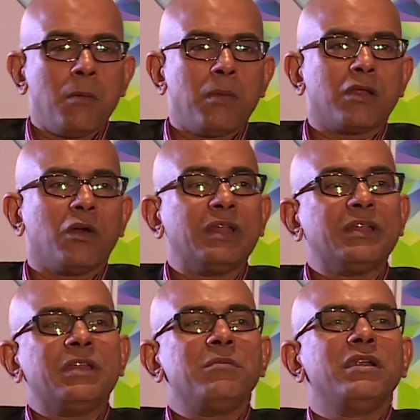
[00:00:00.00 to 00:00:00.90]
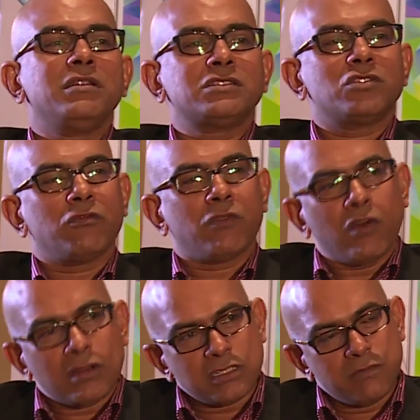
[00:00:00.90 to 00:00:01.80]
But in midst of
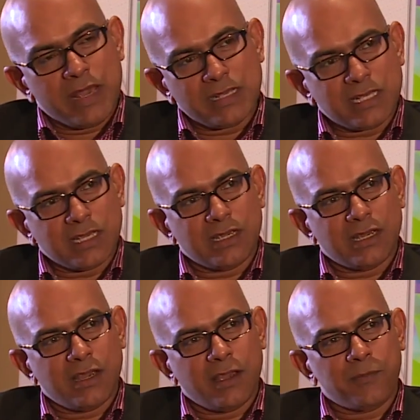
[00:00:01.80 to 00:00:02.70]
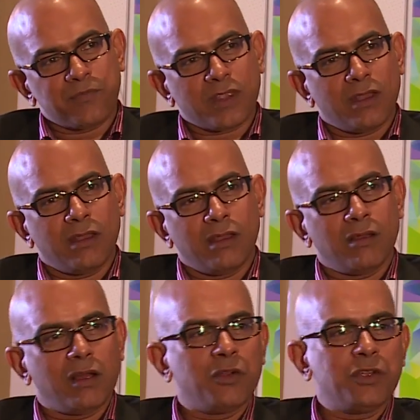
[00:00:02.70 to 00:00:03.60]
all this basic,
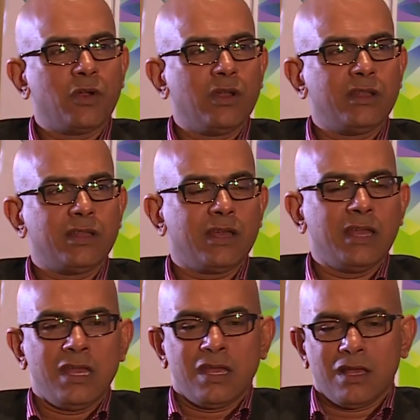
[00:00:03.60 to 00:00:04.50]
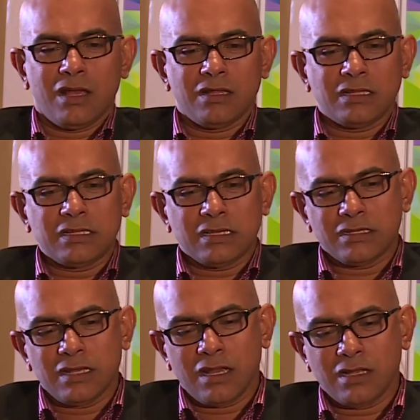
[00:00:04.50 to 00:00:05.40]
how do you call it,
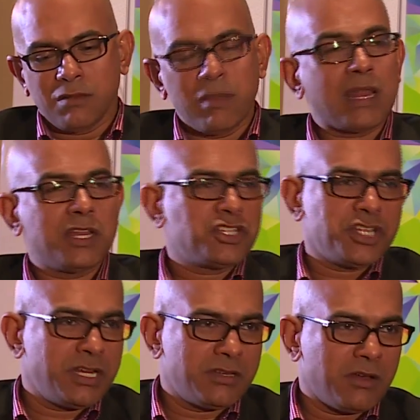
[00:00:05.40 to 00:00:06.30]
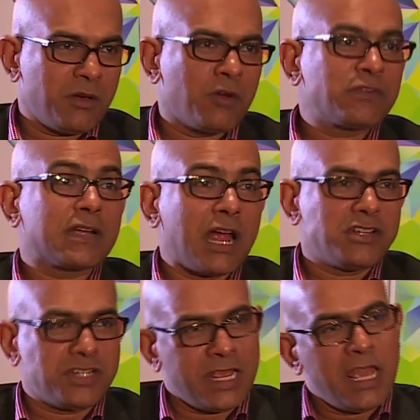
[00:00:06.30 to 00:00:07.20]
the balance sheet of the
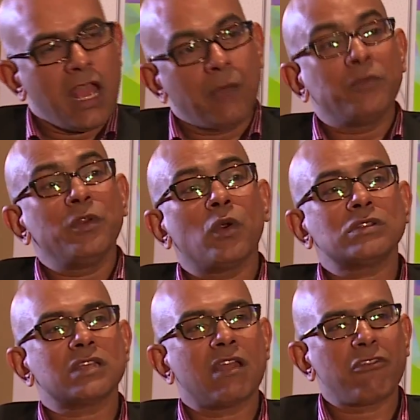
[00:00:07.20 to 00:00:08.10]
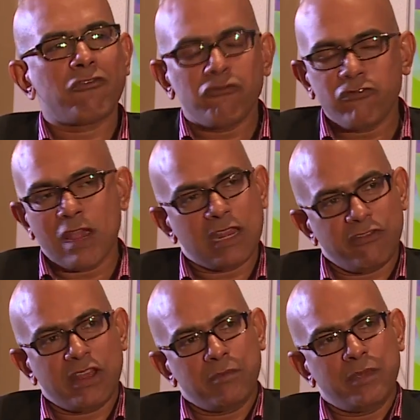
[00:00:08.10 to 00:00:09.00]
country, I mean, we also have a very,
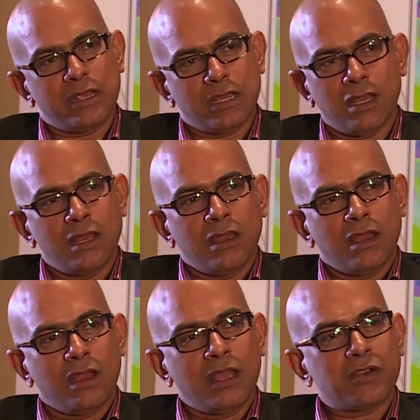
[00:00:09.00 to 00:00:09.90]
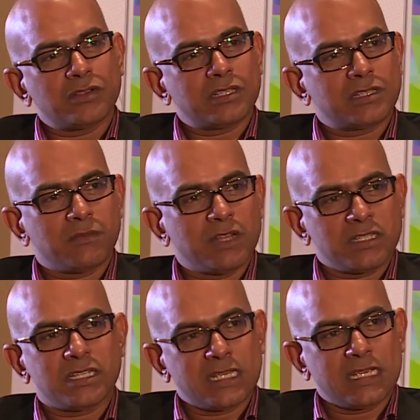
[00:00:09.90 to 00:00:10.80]
very big ecosystem
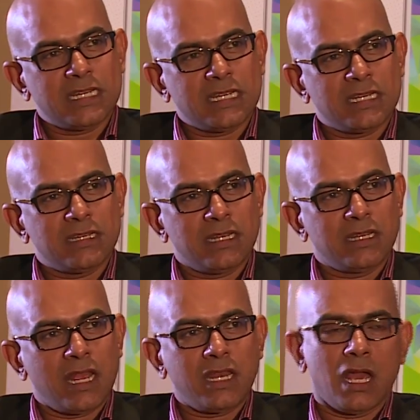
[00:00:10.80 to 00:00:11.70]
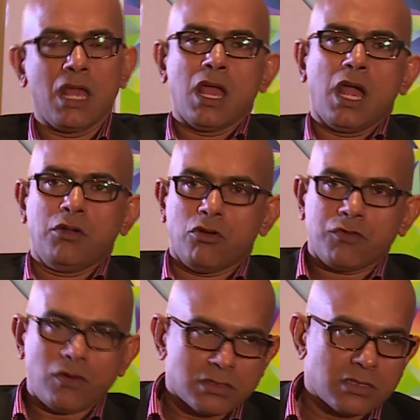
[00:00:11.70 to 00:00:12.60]
nurturing in Kenya. And
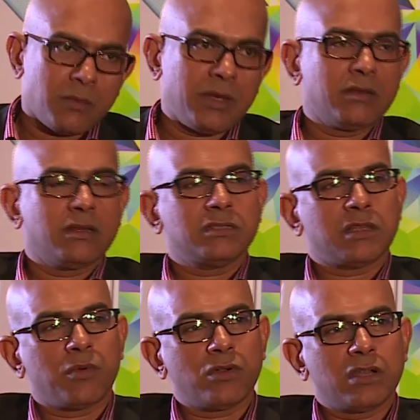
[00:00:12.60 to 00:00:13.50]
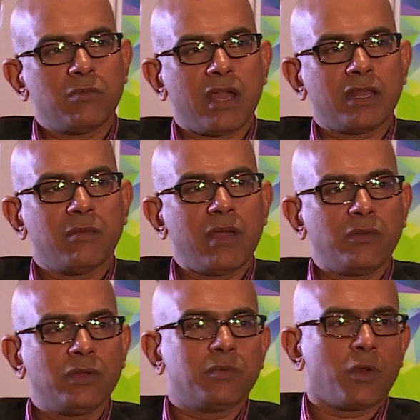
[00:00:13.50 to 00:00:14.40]
of course, I mean, supported by the
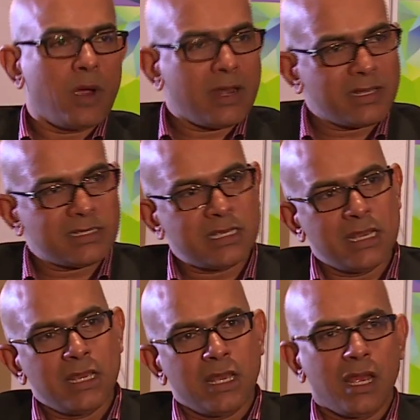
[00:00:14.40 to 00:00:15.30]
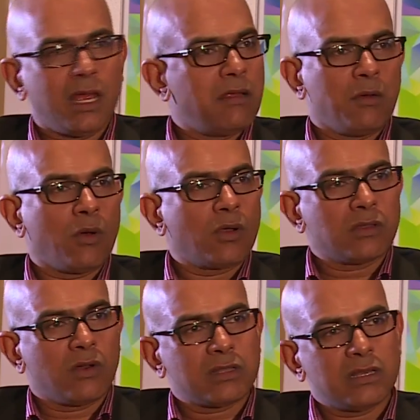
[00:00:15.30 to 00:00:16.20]
bandwidth providers, all
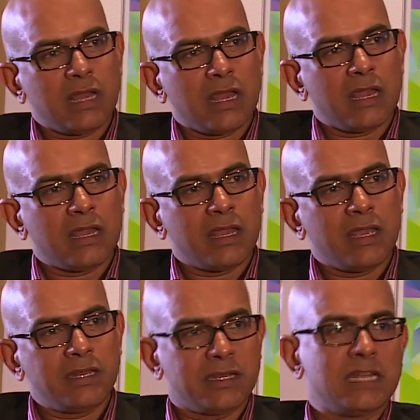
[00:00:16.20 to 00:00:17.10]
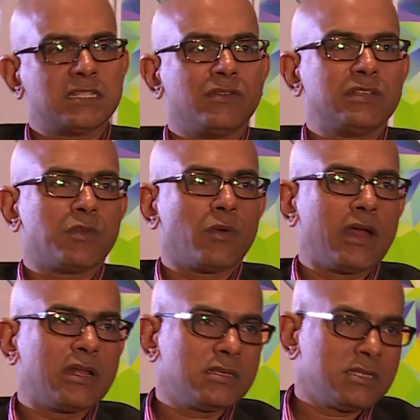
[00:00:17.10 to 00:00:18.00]
the internet service
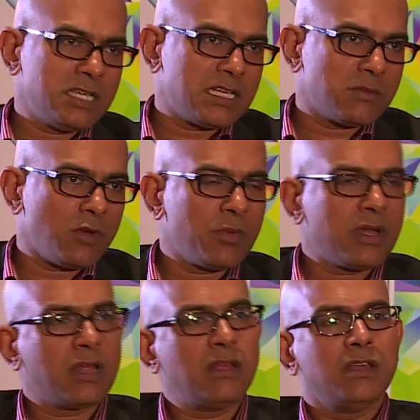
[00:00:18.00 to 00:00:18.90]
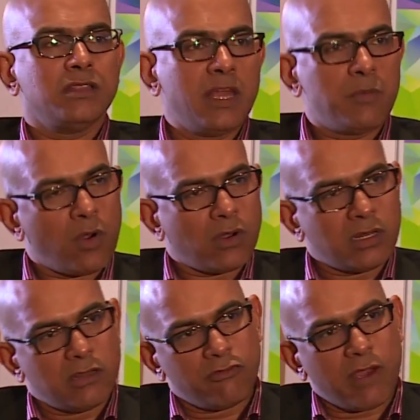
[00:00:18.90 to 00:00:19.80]
providers, GSM operator, they brought
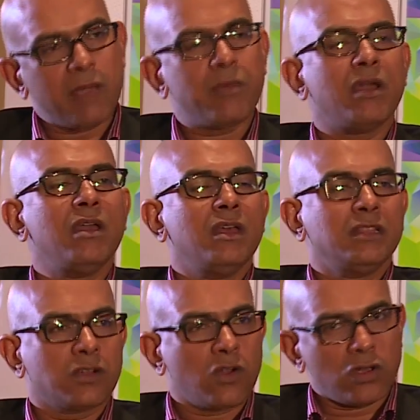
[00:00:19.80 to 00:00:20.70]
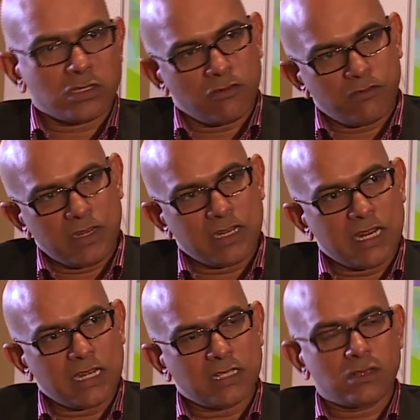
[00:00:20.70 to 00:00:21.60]
in the fiber, the cost of
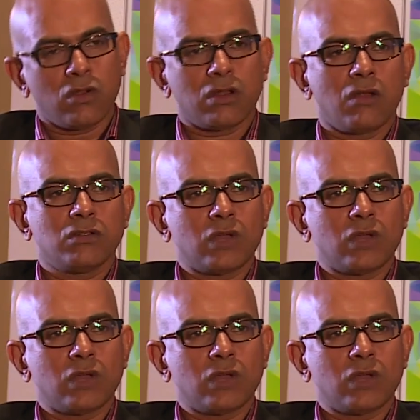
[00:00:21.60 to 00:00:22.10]
internet has gone down.